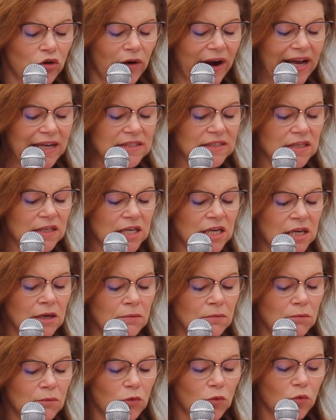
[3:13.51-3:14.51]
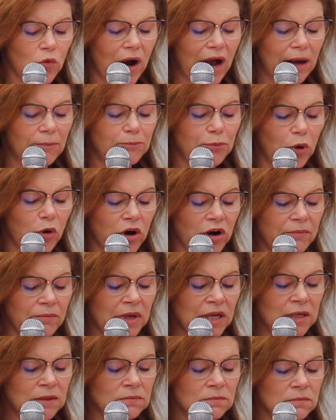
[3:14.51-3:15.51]
Grassley, Rob
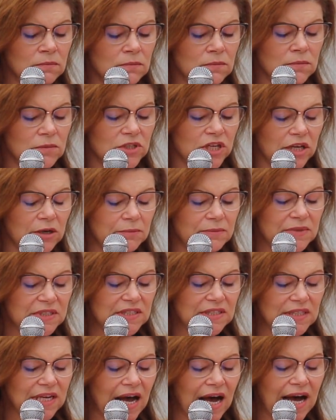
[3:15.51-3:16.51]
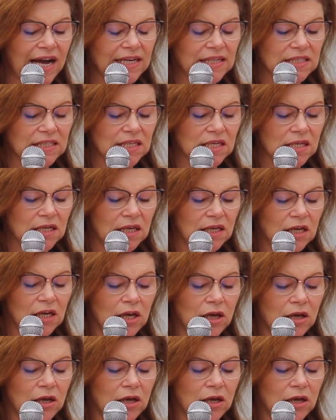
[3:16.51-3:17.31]
Portman, Tim Scott,